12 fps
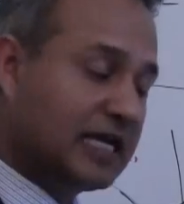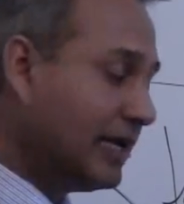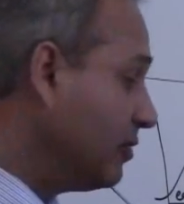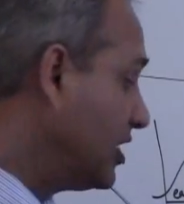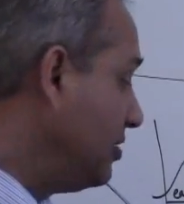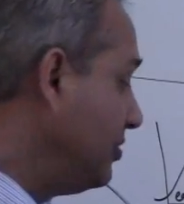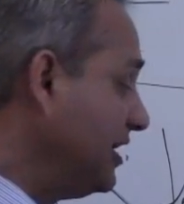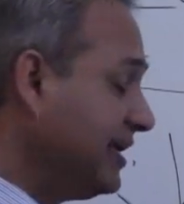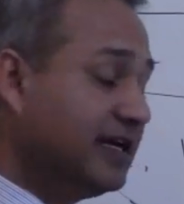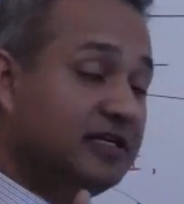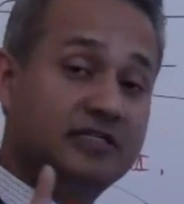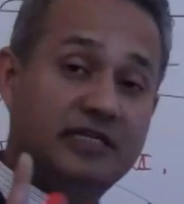chemical
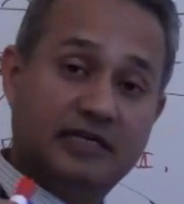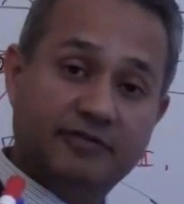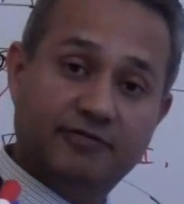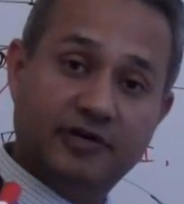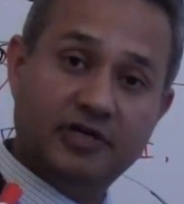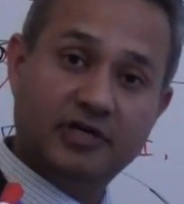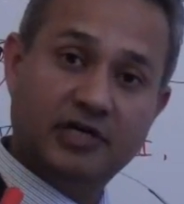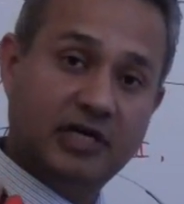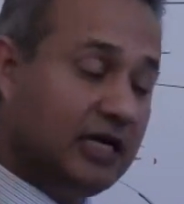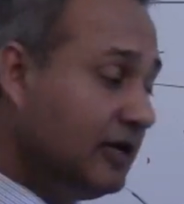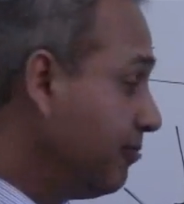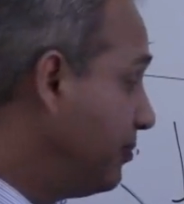mediators are different
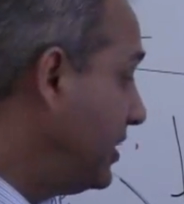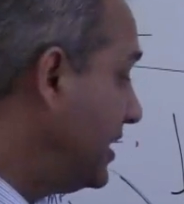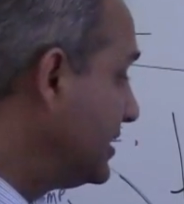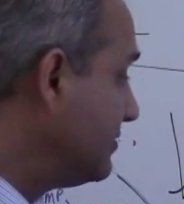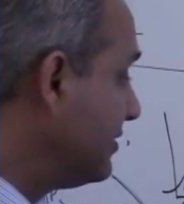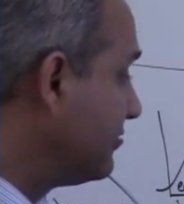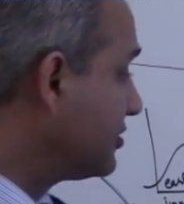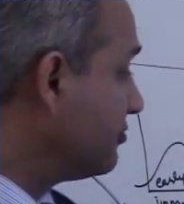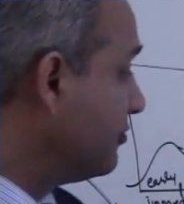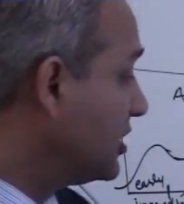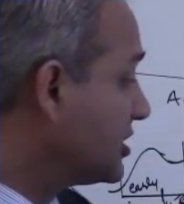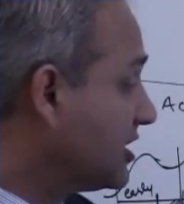plus we,
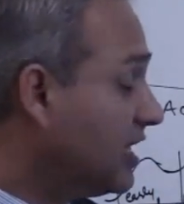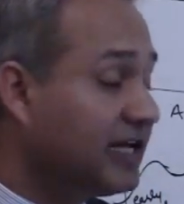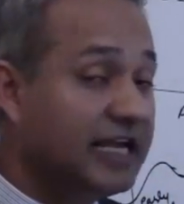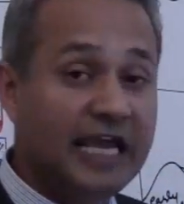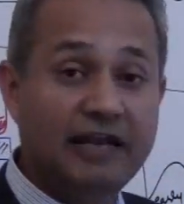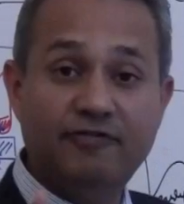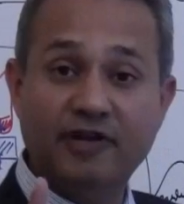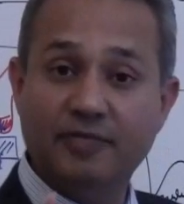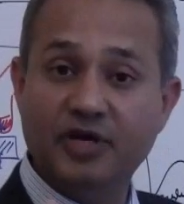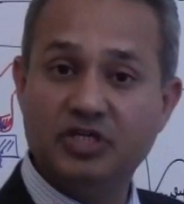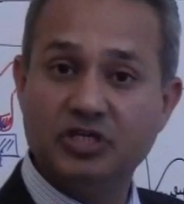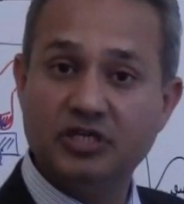we are starting
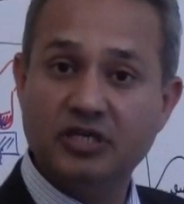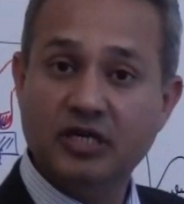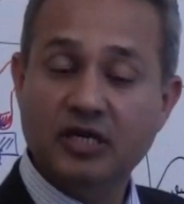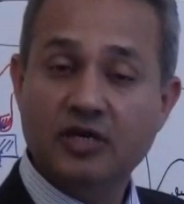inflammation.